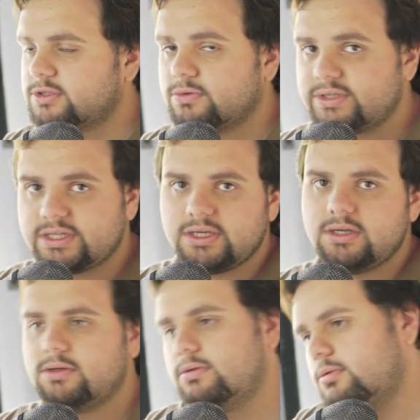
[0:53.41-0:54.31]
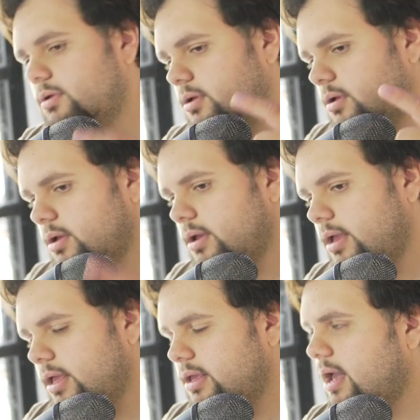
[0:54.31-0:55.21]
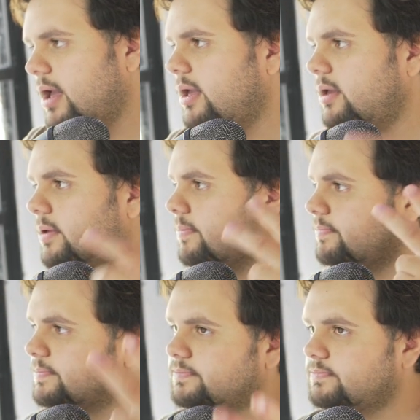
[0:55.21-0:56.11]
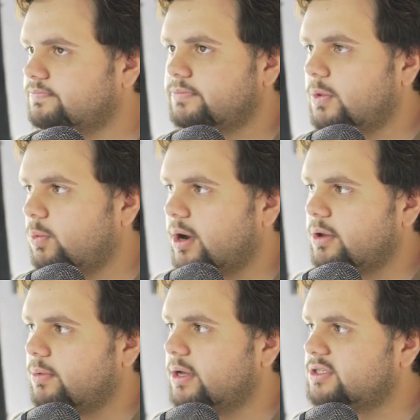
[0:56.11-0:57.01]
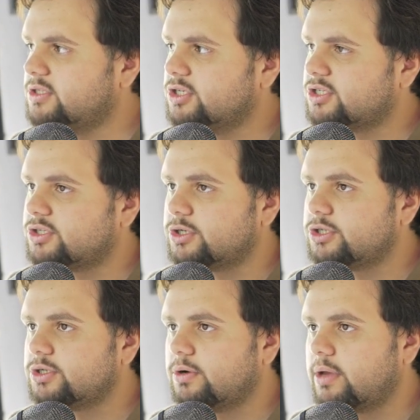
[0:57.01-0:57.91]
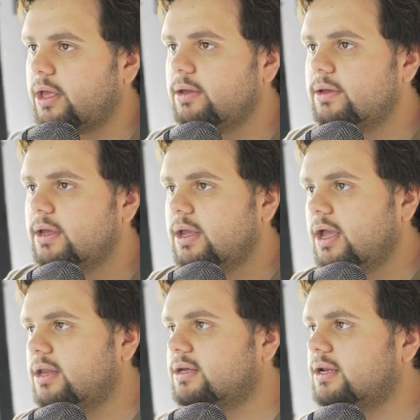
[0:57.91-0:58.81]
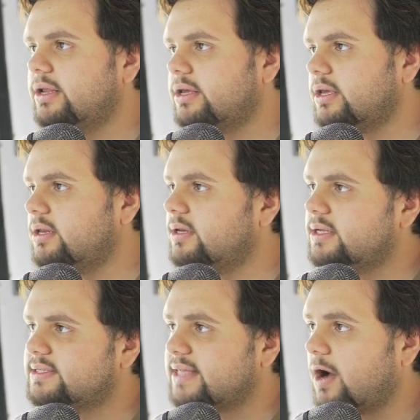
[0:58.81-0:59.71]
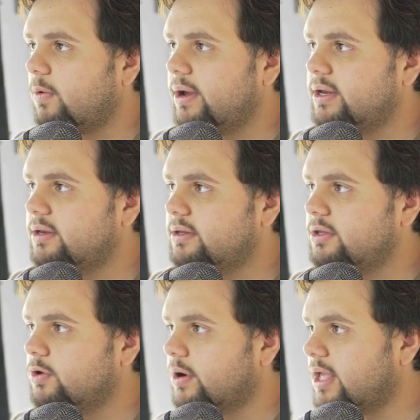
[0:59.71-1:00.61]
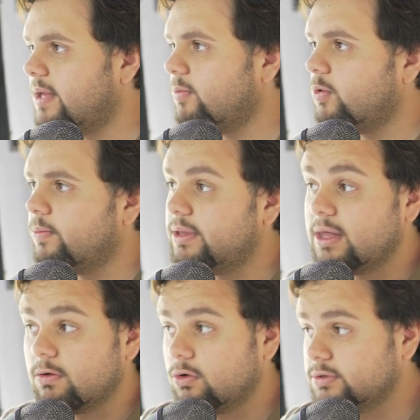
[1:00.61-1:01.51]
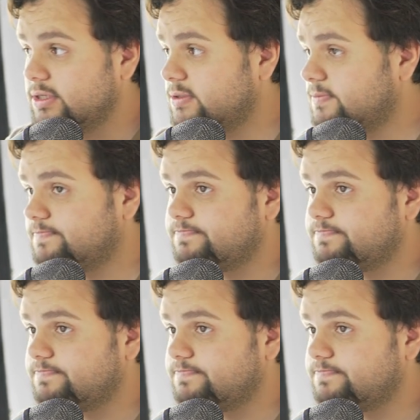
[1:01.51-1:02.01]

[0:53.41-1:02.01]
So Steam, EA, what do you want, just search, okay? and click in install and your game will be downloaded.